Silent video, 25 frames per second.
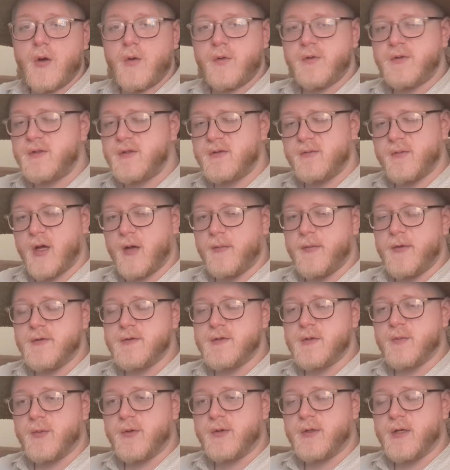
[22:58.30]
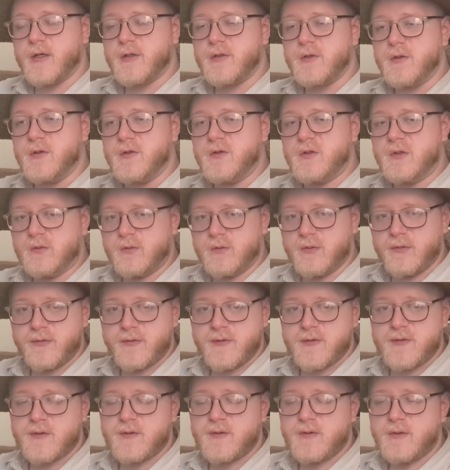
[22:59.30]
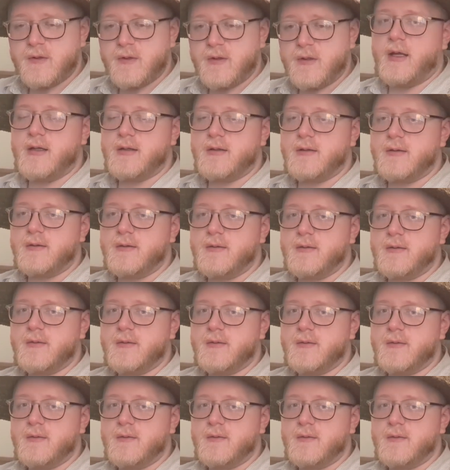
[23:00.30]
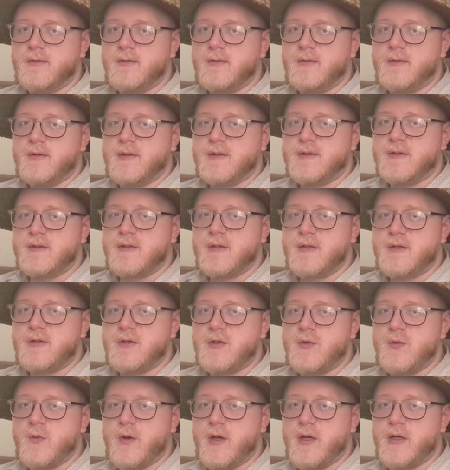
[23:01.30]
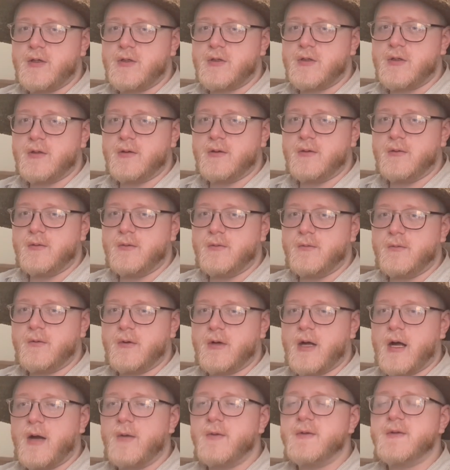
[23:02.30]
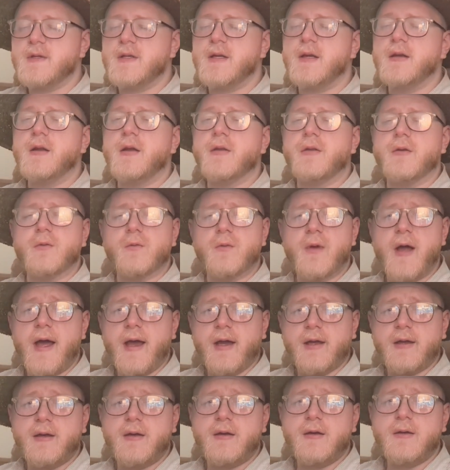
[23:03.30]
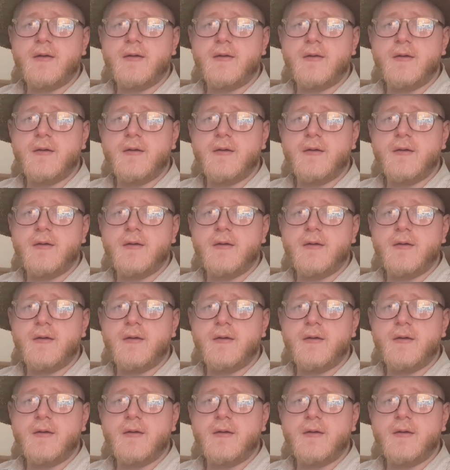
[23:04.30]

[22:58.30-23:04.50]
most of my music production tools. In the situation, I was in another wreck.